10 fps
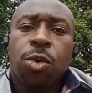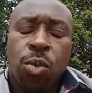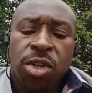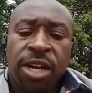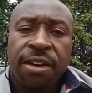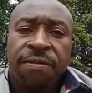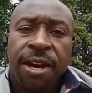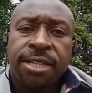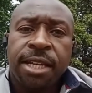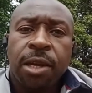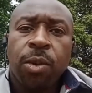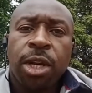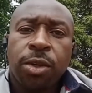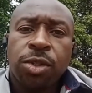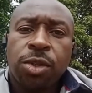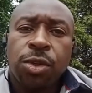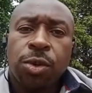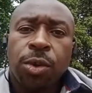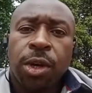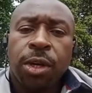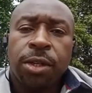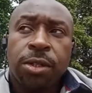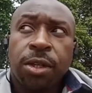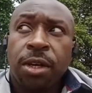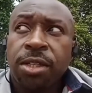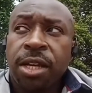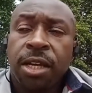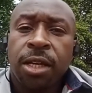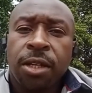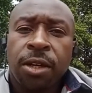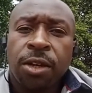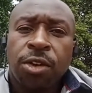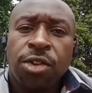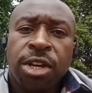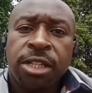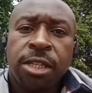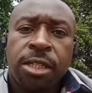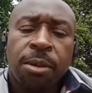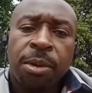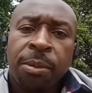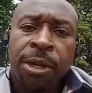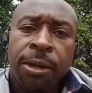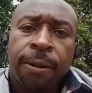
Would I advise anyone else to start taking a creatine supplement?